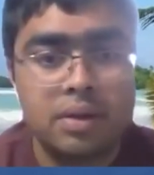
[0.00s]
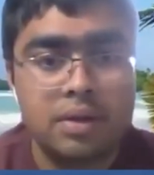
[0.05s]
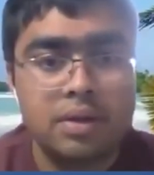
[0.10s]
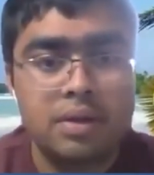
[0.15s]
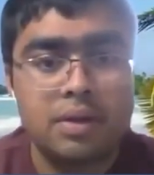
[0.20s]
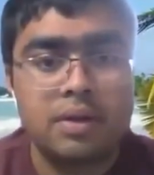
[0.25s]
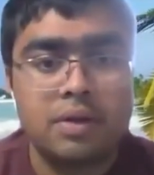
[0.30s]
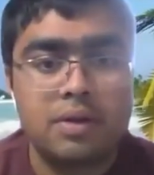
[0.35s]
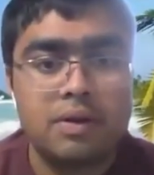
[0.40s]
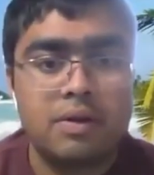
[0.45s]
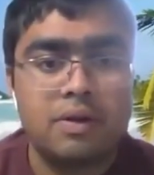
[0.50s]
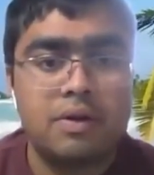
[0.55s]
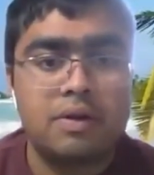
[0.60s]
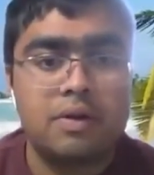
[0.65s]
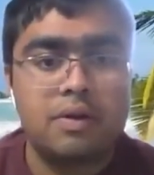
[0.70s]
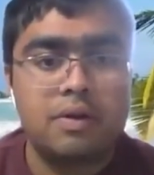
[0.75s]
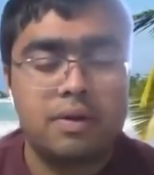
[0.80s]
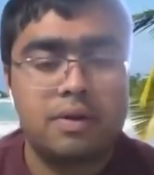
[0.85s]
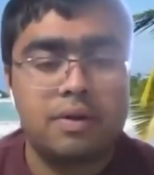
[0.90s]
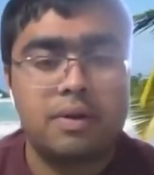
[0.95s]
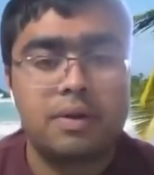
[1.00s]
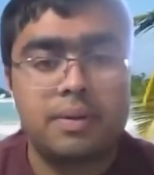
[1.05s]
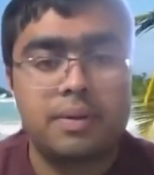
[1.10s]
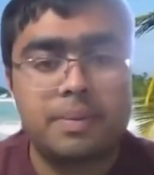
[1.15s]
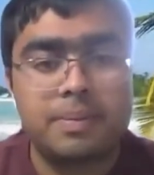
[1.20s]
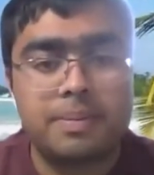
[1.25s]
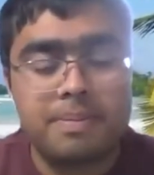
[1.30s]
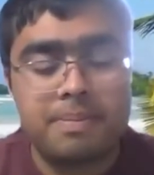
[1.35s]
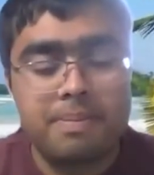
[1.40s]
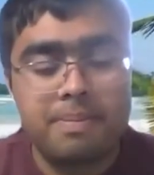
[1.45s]

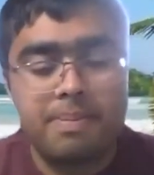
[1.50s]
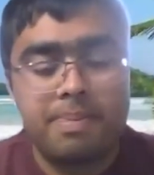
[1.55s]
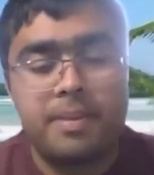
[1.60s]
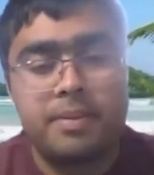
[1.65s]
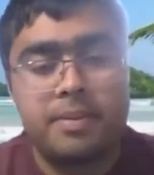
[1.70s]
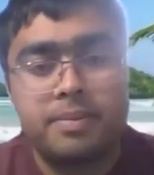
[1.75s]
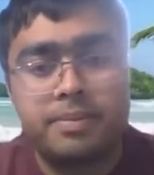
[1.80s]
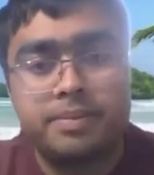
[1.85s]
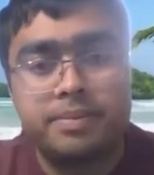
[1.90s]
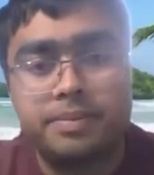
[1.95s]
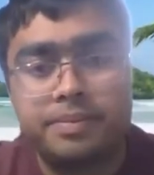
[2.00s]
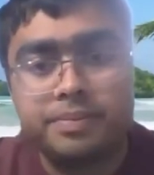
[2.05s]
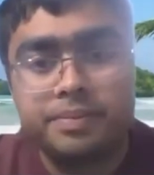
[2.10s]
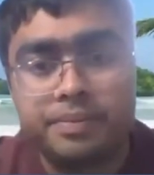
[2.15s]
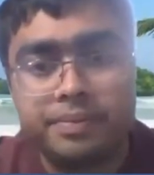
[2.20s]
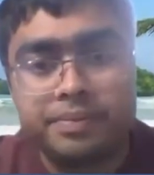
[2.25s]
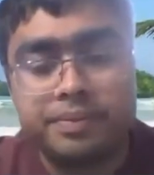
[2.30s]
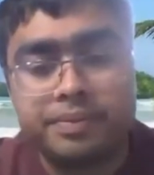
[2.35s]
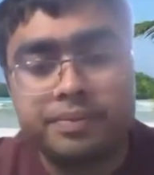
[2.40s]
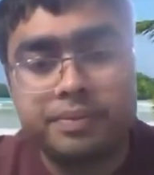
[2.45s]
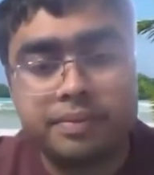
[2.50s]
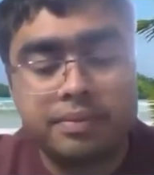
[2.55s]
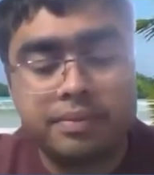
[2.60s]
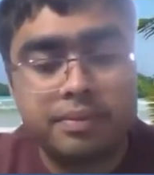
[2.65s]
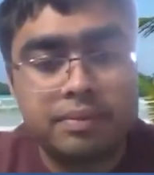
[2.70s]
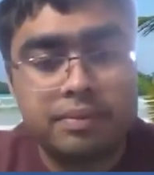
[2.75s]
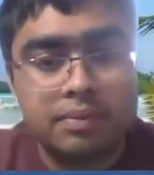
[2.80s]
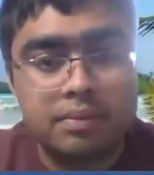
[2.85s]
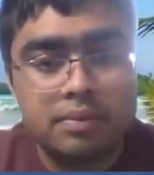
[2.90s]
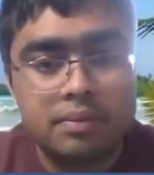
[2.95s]

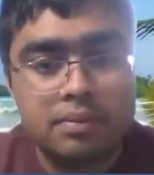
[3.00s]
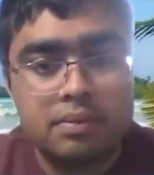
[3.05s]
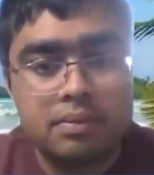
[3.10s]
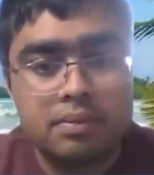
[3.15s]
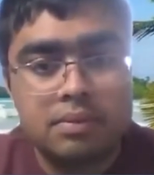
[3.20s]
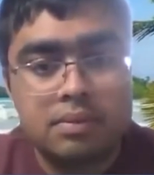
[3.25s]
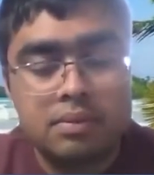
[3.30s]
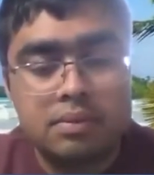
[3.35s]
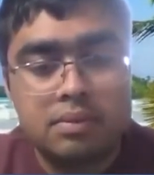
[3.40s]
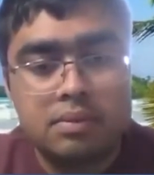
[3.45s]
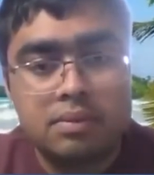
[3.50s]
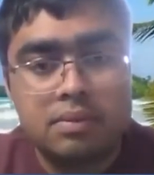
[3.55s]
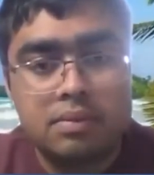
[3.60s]
(silent)